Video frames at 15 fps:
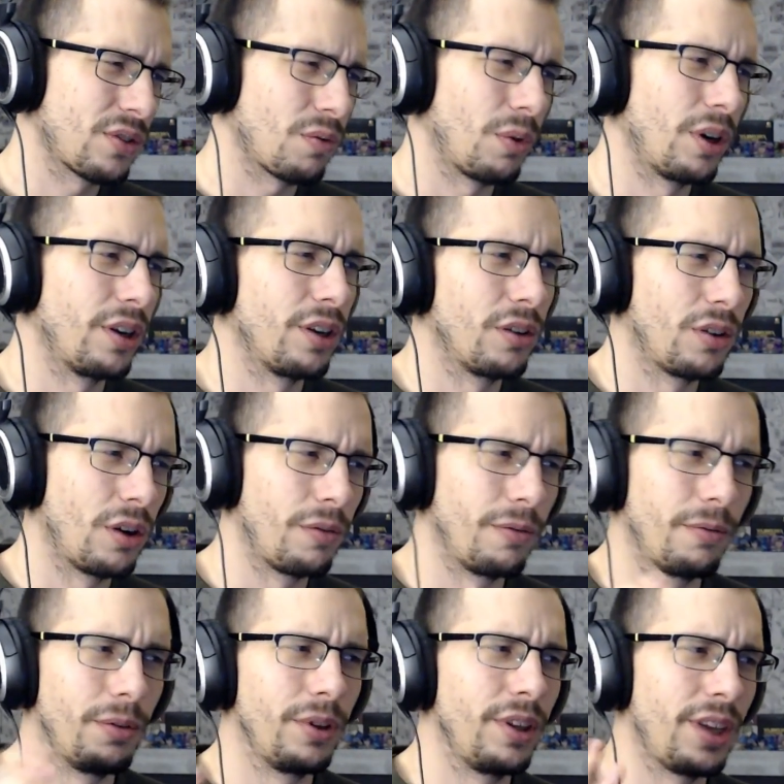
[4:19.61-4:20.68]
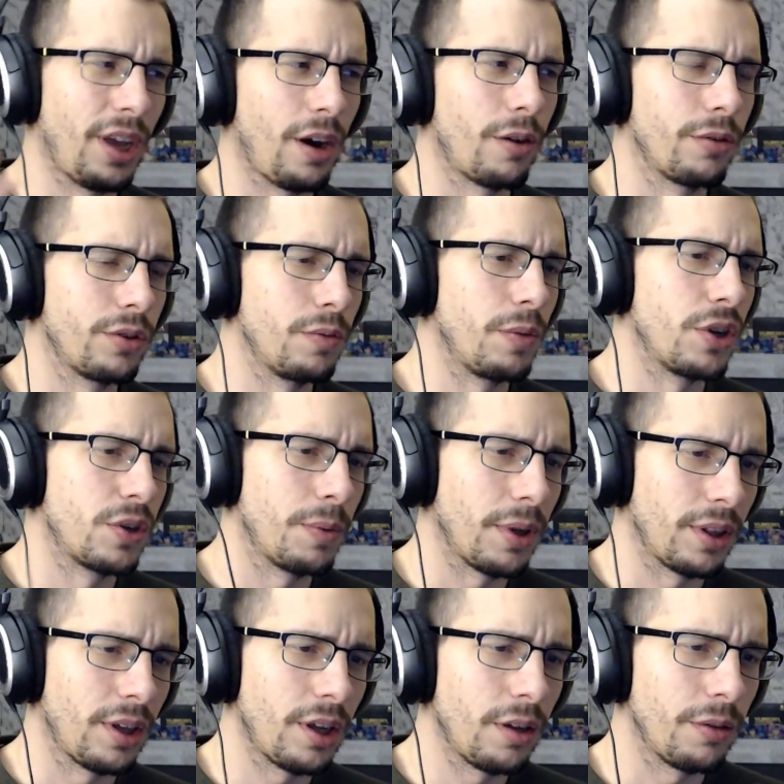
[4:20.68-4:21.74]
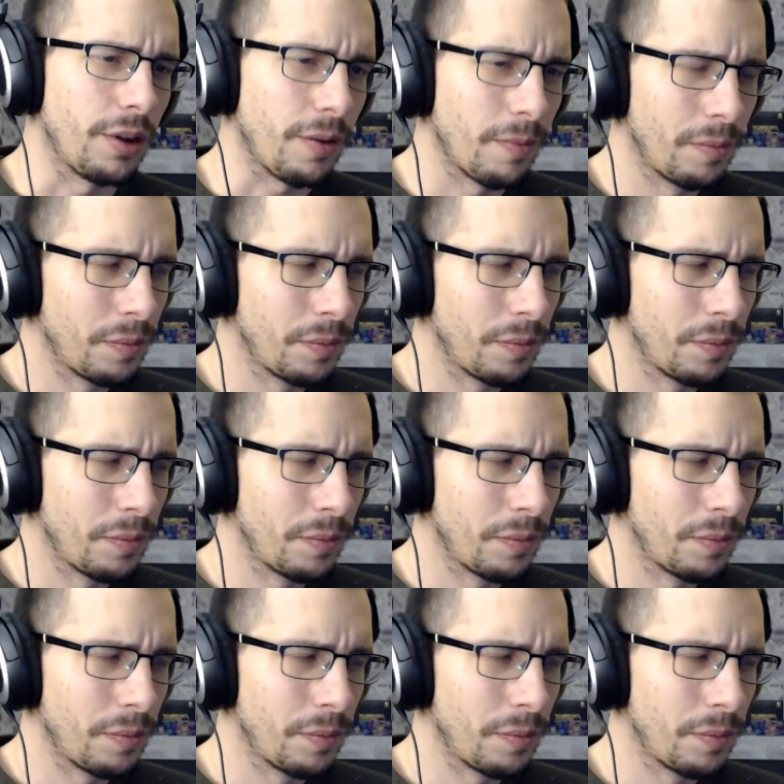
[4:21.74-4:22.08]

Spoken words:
where you don't really care too much about the healing.